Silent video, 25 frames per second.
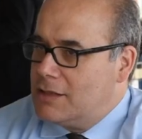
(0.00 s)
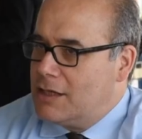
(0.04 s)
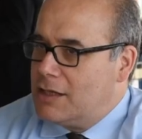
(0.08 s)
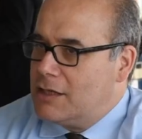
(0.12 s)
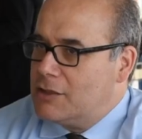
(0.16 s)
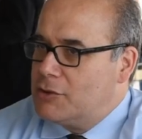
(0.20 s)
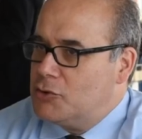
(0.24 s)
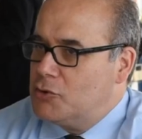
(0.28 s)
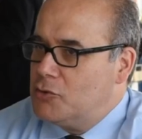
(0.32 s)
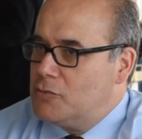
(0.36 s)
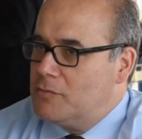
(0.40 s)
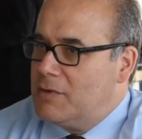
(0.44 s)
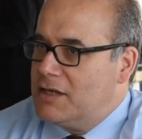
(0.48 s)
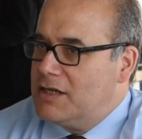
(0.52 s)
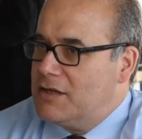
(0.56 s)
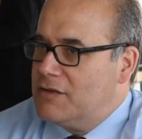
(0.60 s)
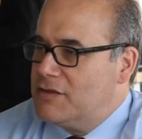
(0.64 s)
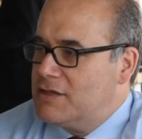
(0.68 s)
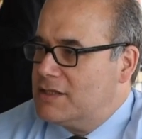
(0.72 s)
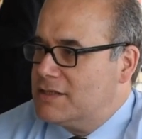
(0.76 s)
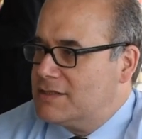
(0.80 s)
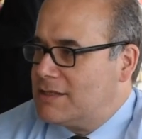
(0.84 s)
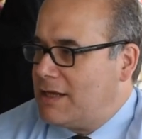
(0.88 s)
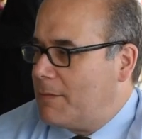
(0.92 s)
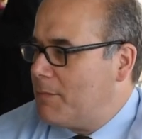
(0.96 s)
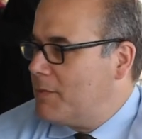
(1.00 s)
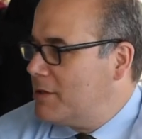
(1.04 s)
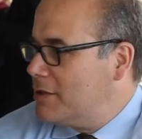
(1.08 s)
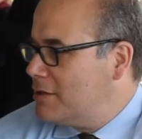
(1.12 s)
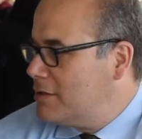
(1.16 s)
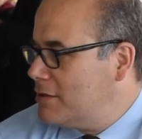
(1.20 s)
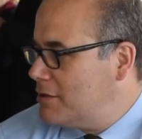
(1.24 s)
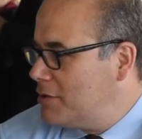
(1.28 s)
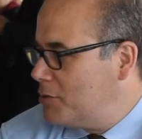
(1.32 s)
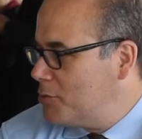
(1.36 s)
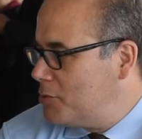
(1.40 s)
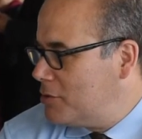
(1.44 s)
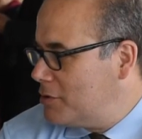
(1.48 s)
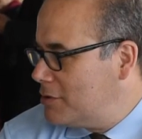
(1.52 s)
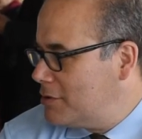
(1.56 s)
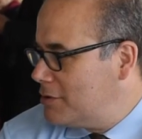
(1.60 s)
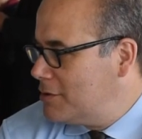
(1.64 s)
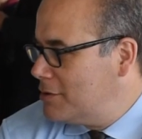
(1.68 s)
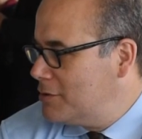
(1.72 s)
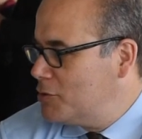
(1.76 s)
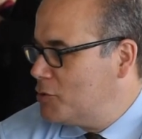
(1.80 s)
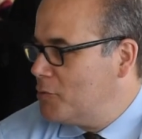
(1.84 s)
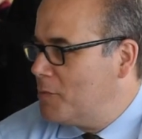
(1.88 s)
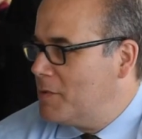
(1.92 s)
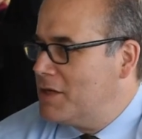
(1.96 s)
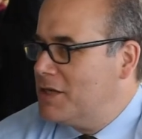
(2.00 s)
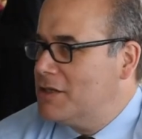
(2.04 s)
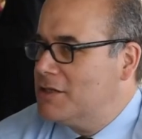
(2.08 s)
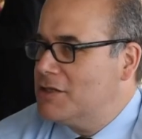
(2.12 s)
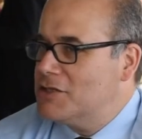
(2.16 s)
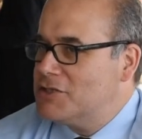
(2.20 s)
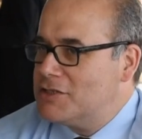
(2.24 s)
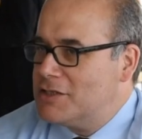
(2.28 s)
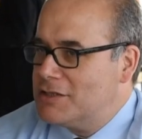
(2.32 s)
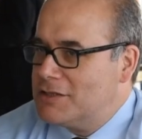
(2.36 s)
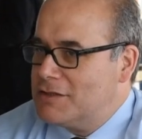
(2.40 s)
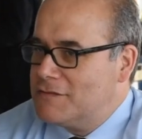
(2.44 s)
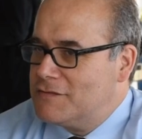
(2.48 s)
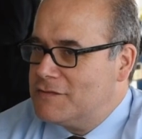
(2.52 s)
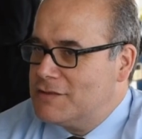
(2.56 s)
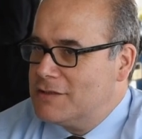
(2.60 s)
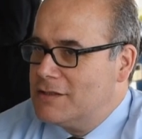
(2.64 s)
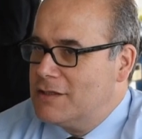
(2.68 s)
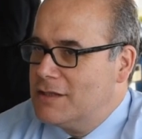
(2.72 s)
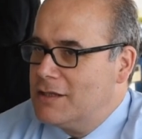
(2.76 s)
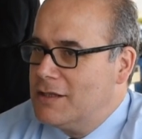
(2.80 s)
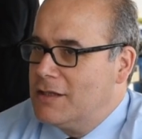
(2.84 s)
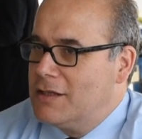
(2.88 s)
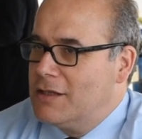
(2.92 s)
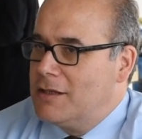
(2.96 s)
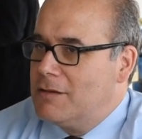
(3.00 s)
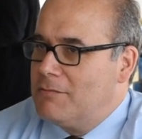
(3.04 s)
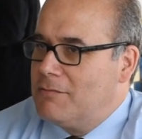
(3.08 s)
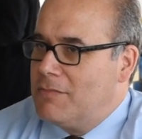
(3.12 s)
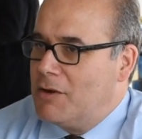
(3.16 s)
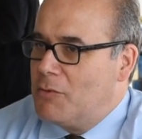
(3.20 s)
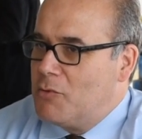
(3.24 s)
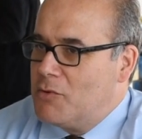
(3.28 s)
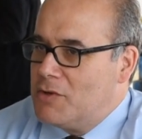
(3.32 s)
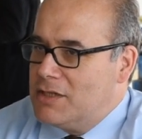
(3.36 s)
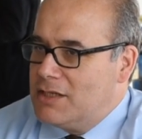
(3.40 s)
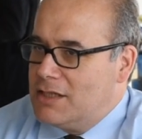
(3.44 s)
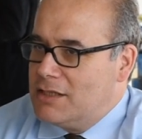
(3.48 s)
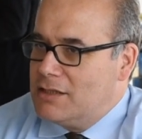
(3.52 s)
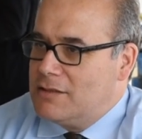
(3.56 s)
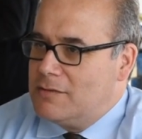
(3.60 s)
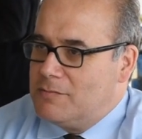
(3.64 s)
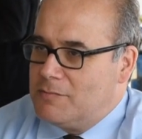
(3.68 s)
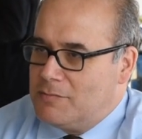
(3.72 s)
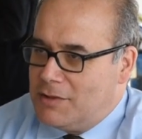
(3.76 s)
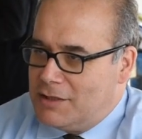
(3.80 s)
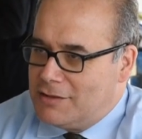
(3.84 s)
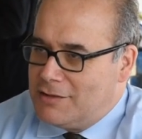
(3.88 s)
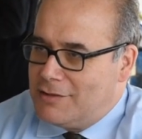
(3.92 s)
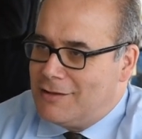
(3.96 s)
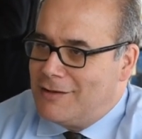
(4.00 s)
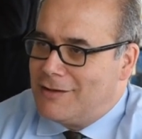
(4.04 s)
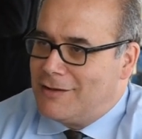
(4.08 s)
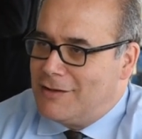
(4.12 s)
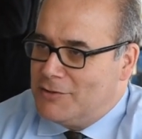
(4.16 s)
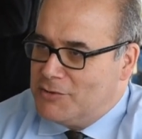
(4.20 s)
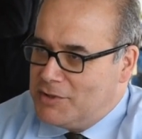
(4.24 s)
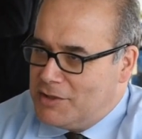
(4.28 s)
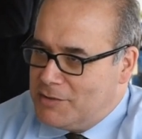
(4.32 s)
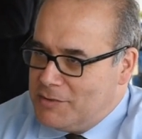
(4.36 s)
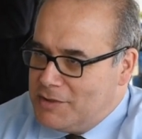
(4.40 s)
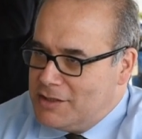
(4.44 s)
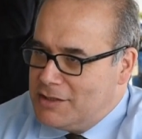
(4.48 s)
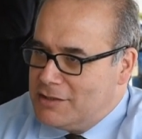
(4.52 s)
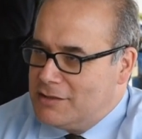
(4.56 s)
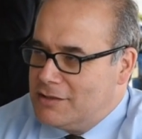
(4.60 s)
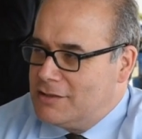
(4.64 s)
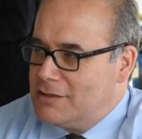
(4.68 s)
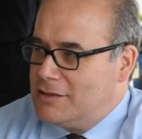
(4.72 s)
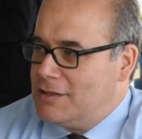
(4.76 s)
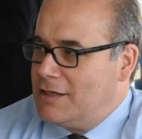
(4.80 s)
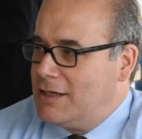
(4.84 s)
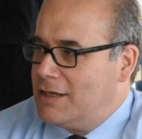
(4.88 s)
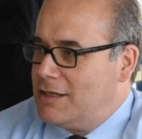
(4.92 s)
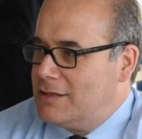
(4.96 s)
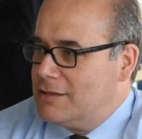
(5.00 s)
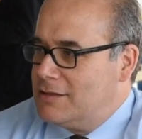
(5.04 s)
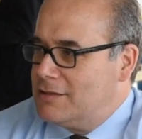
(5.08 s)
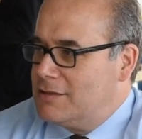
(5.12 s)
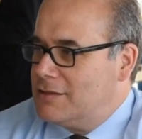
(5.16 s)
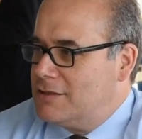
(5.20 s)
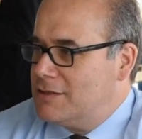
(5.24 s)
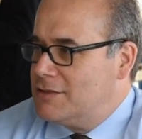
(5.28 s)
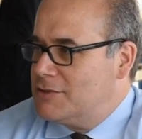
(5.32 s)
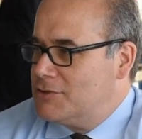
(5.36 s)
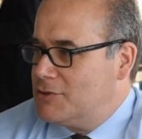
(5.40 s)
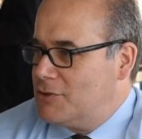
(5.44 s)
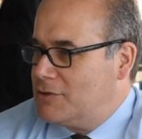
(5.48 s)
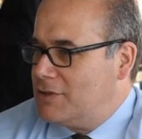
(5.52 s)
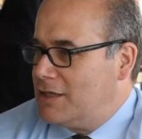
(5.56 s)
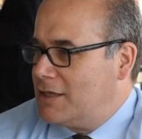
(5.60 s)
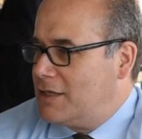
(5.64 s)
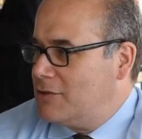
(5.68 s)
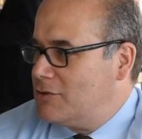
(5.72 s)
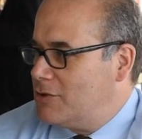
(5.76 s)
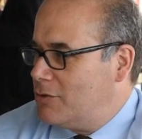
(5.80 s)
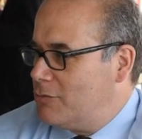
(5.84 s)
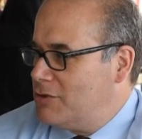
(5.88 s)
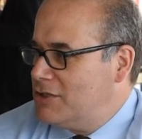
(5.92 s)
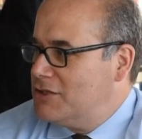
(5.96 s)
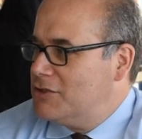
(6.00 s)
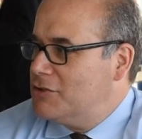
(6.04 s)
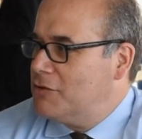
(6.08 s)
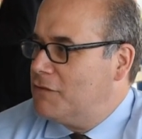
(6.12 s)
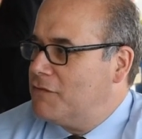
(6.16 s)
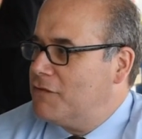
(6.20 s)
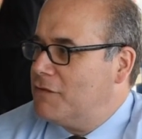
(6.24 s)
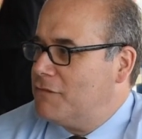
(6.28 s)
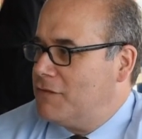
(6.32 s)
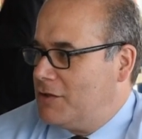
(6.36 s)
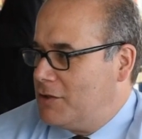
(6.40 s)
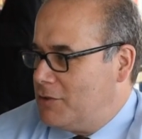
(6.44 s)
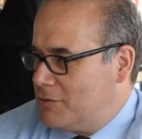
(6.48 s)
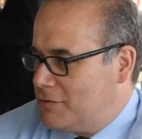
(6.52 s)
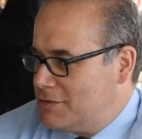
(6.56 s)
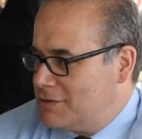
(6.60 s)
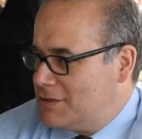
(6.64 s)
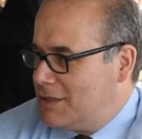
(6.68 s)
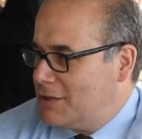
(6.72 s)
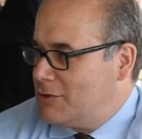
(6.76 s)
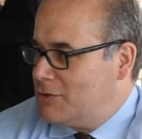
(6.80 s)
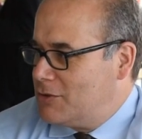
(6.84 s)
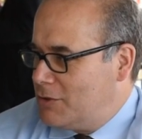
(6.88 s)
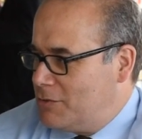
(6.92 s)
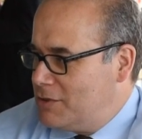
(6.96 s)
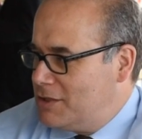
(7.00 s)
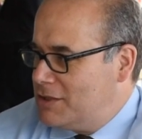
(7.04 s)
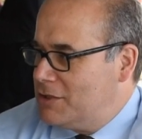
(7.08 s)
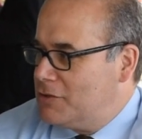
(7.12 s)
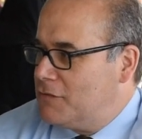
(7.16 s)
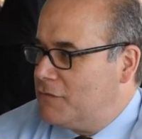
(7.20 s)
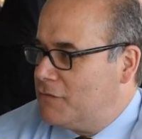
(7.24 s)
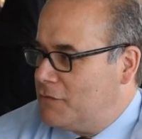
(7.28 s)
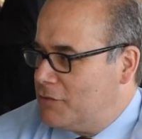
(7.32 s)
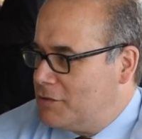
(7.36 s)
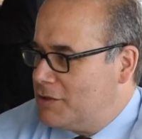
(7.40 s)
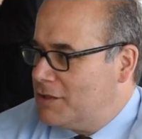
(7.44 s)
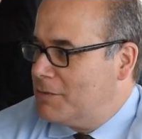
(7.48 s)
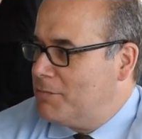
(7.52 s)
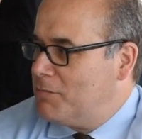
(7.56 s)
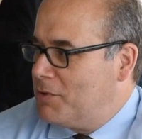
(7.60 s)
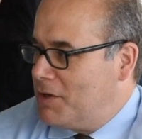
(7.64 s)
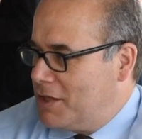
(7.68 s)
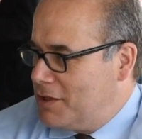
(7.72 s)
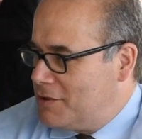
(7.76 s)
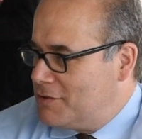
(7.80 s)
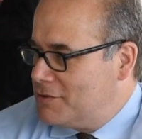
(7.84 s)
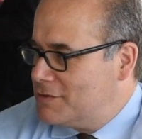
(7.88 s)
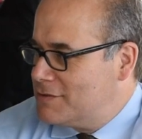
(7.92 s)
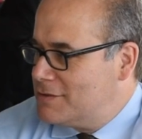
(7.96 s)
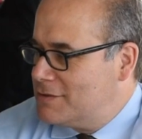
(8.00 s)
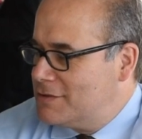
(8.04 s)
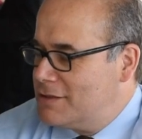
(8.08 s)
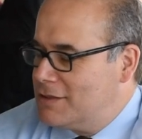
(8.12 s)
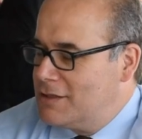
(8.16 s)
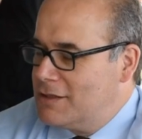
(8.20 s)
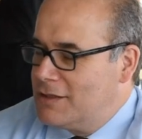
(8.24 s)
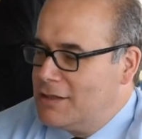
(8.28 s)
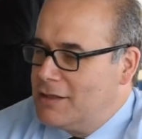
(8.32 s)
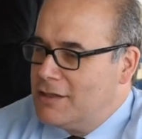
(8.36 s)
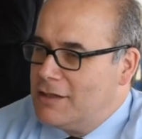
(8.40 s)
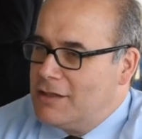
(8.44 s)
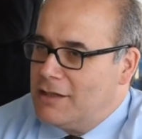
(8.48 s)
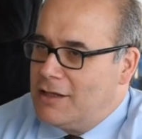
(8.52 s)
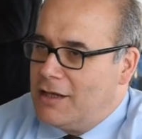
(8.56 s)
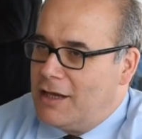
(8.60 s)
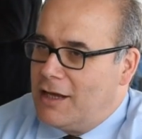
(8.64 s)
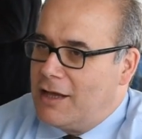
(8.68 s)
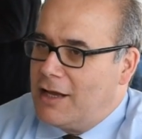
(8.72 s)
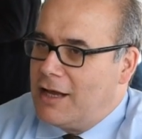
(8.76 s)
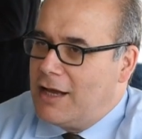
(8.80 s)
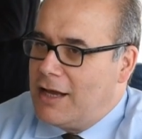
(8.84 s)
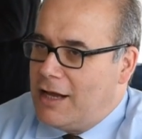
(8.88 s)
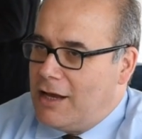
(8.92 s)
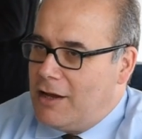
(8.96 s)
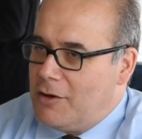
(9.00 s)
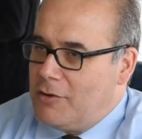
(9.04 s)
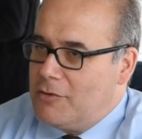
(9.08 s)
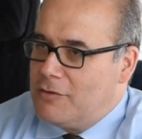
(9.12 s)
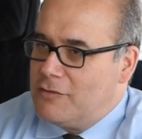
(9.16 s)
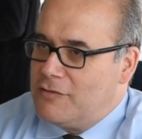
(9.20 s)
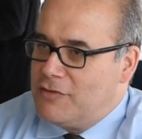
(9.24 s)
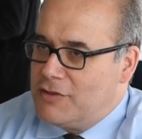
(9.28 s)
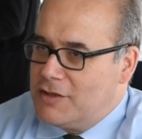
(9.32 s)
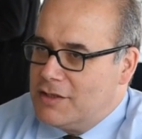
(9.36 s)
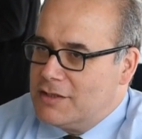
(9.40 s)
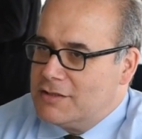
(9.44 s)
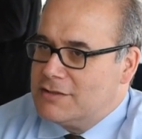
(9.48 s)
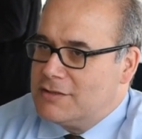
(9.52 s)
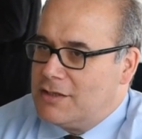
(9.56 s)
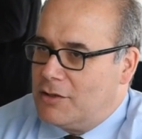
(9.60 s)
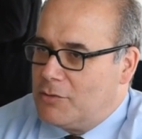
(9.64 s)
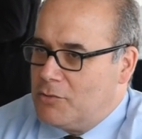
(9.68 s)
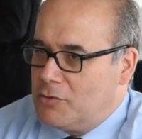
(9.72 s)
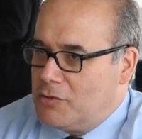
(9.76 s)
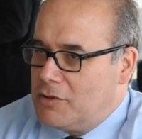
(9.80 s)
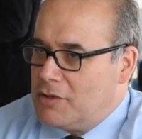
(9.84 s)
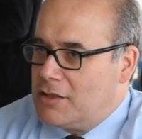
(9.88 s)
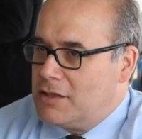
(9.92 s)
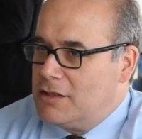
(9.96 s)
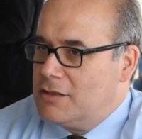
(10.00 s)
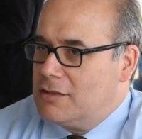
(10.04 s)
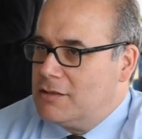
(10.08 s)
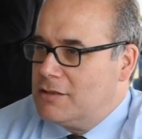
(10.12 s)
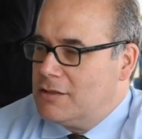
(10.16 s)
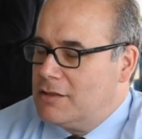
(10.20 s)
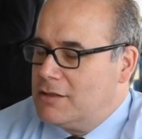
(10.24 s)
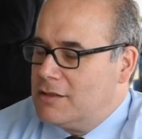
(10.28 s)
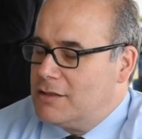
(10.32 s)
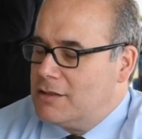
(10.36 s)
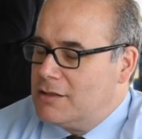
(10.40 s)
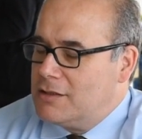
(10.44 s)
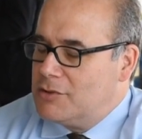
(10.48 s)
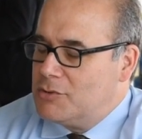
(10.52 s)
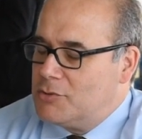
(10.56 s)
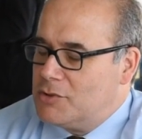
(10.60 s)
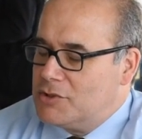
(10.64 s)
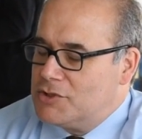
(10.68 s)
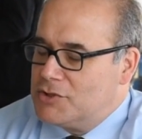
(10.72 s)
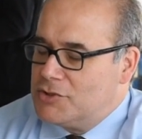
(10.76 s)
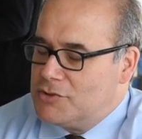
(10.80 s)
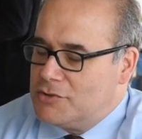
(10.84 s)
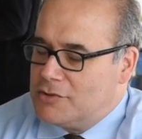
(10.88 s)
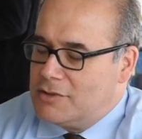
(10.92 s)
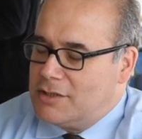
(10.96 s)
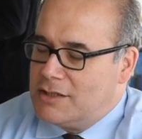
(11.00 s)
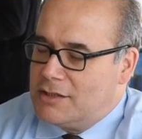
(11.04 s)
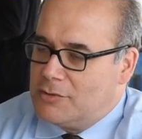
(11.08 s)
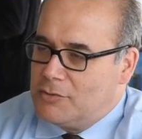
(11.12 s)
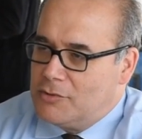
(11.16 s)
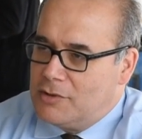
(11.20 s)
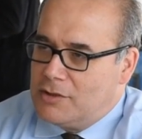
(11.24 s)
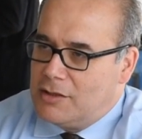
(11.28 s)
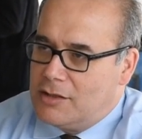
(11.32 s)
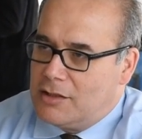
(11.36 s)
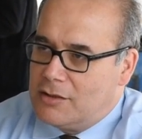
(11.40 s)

there are too many things happening in the world, too many initiatives, but we need better accountability. And it's not accountability of FAO, it's accountability of all the players and how things are working to assure that we